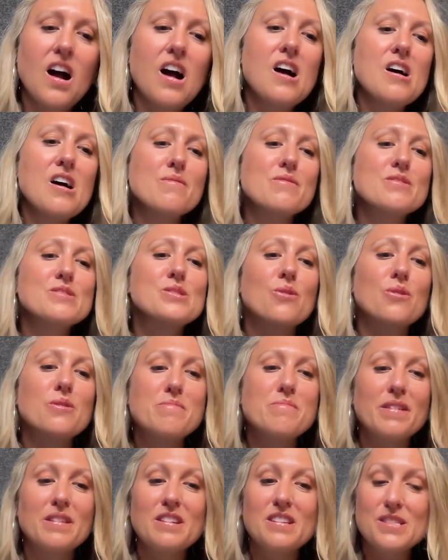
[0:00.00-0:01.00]
Um, so in
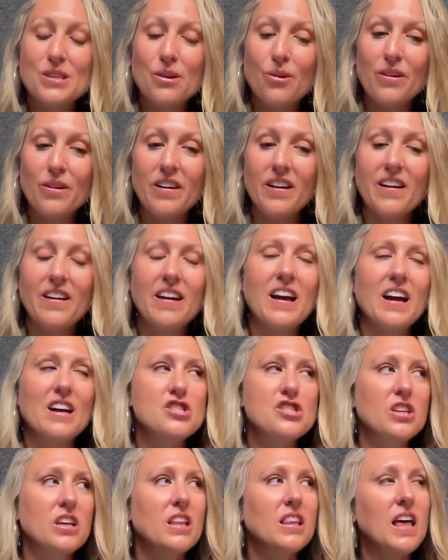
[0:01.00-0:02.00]
Minnesota,
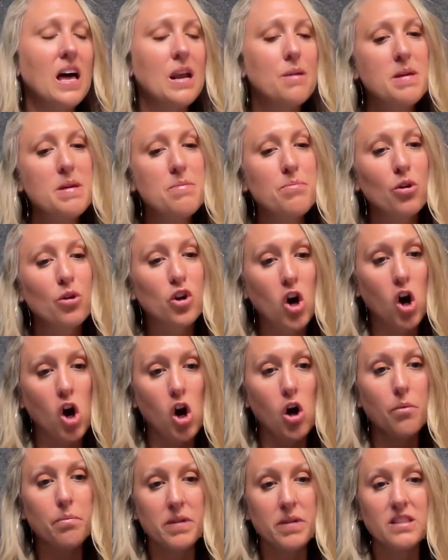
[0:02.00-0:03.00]
actually, a lot of people
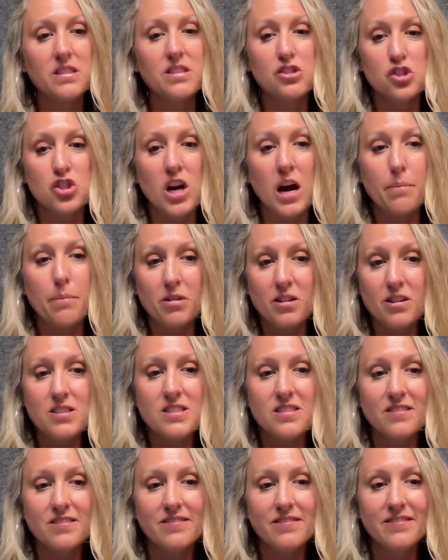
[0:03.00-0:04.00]
call mittens choppers.